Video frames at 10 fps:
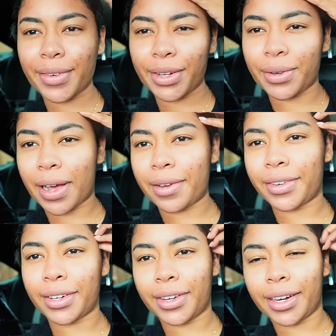your new
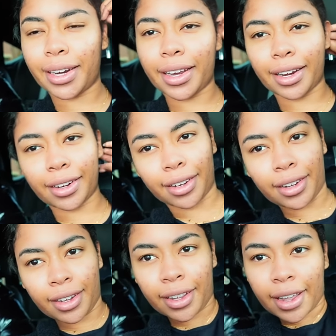outfit on, and
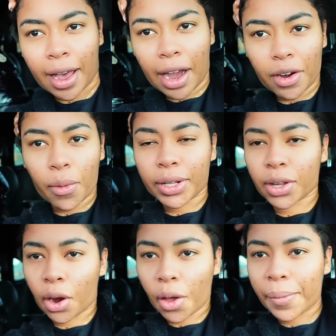I don't know what's
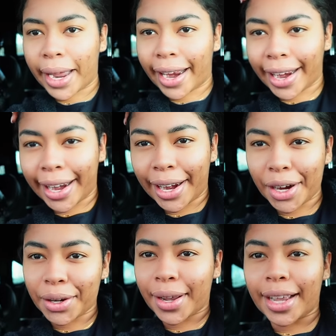going on with my hair,
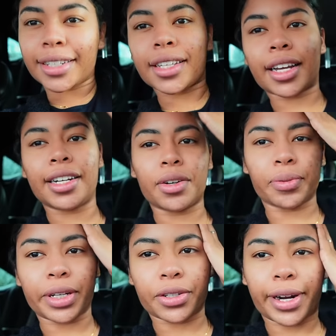you guys. It's like I need to
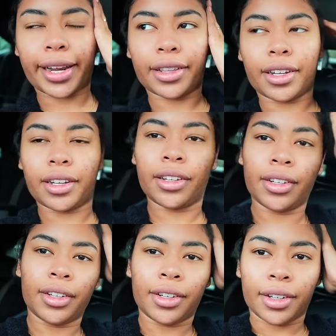restraighten the
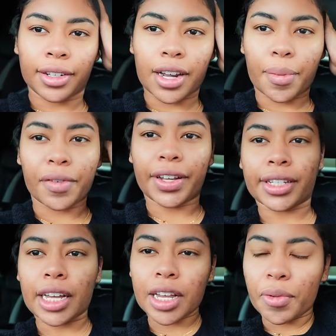top of it. It's
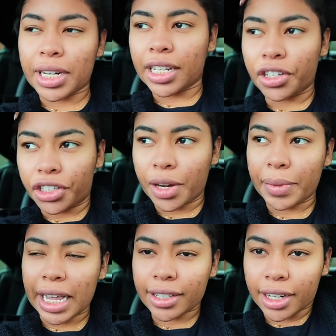because I went to the gym
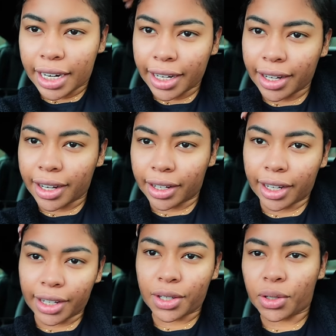last night and
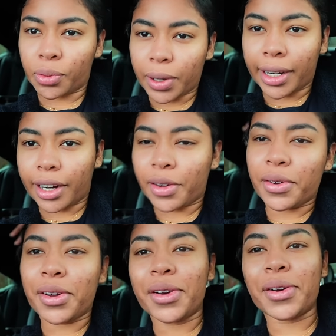like sweated out